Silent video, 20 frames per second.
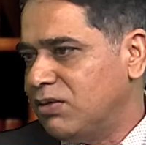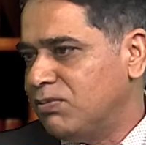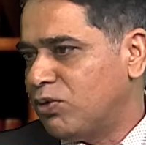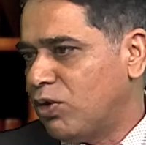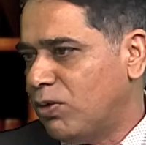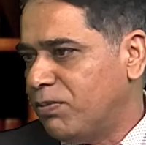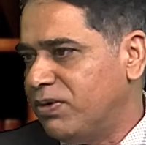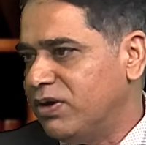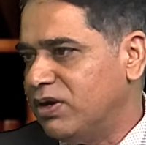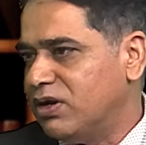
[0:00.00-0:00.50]

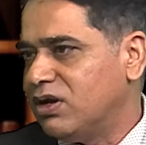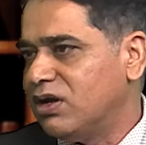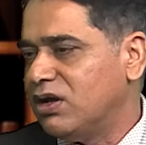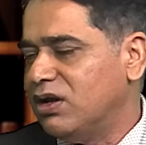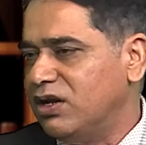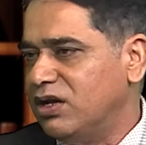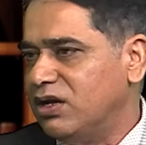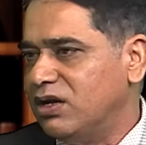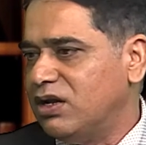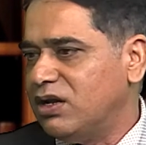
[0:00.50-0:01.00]
proper
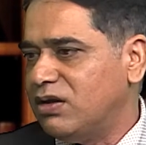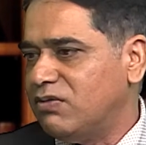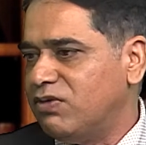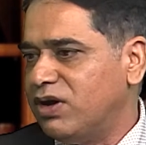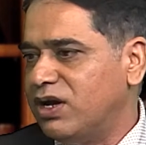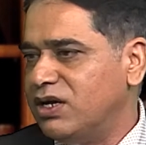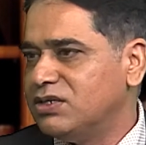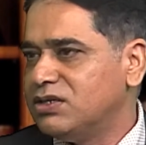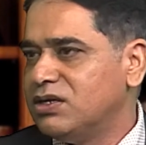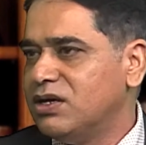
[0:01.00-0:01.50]
legal
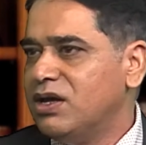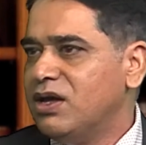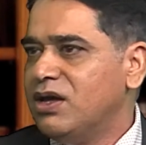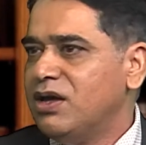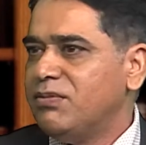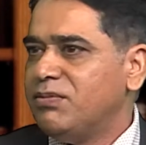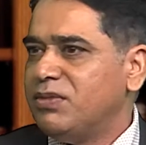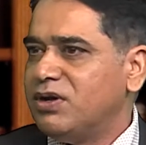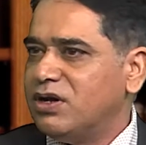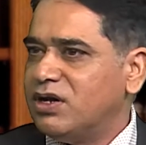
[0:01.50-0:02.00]
advice,
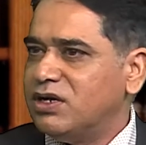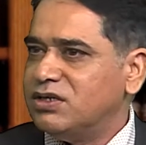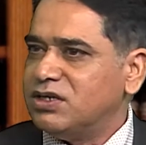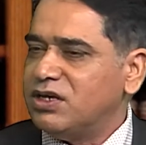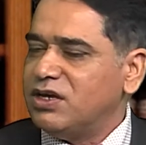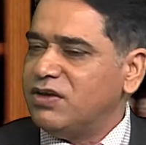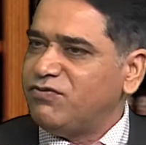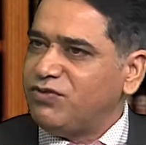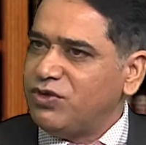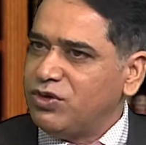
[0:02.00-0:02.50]
because
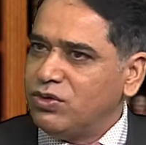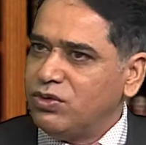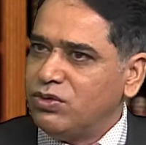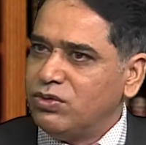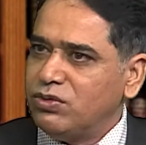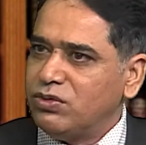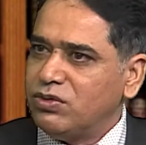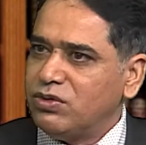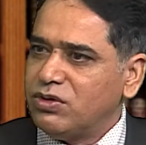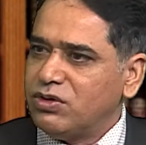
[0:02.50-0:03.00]
if
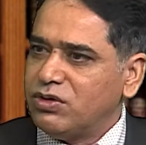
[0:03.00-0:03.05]
you